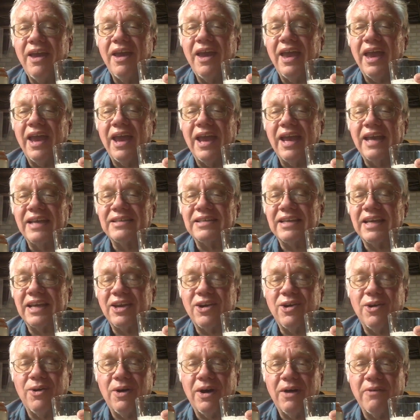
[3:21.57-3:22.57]
as I
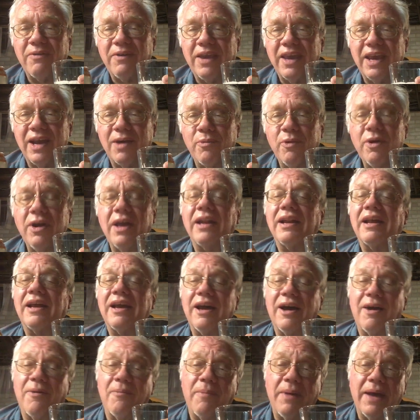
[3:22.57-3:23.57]
go off camera and
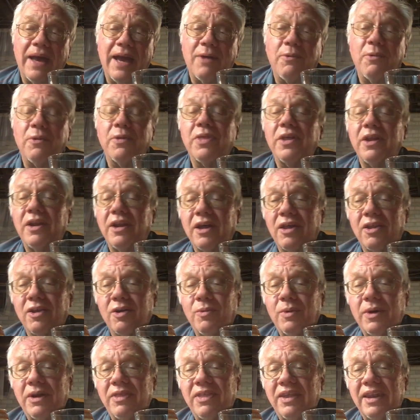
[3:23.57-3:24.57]
come back with another
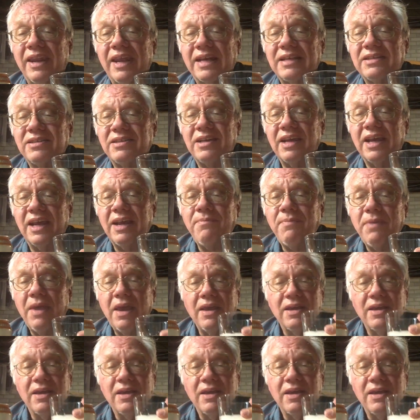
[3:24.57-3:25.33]
one the next day.